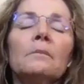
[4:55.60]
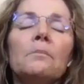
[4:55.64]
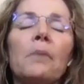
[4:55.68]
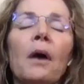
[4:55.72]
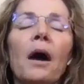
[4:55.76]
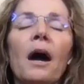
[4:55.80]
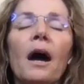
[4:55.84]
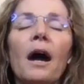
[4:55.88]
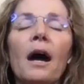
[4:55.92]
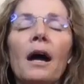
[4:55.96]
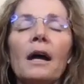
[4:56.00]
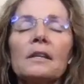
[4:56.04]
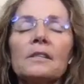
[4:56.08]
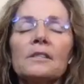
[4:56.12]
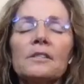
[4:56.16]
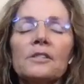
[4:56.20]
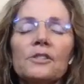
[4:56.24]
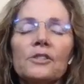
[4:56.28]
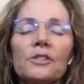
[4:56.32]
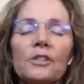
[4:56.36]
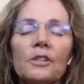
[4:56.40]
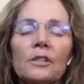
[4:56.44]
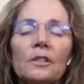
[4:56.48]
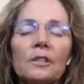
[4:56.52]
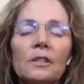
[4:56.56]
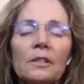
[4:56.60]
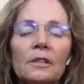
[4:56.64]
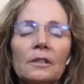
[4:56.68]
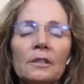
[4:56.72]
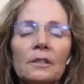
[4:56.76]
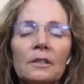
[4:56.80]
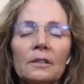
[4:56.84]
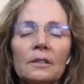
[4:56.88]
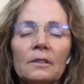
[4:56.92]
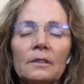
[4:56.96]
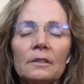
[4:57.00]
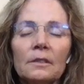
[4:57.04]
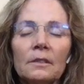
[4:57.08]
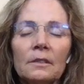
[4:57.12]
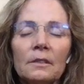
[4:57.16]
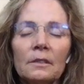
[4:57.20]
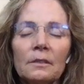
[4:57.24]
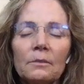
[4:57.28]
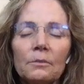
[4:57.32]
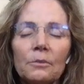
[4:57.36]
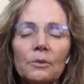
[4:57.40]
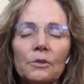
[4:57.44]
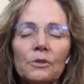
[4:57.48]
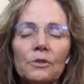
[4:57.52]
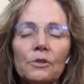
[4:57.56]
posture,
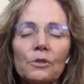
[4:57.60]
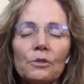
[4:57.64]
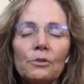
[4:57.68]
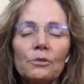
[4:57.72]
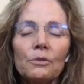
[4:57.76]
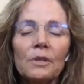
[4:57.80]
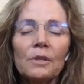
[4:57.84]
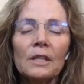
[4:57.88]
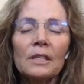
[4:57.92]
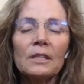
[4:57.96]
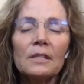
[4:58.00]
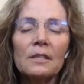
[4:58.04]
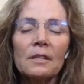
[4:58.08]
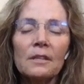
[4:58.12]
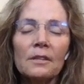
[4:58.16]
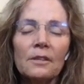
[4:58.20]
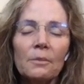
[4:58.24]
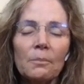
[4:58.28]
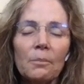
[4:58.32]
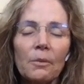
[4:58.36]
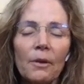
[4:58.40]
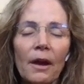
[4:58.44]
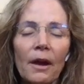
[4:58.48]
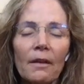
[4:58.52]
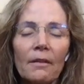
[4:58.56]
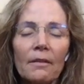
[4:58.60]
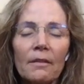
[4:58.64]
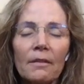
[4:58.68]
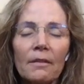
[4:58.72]
we'll tune into the breath.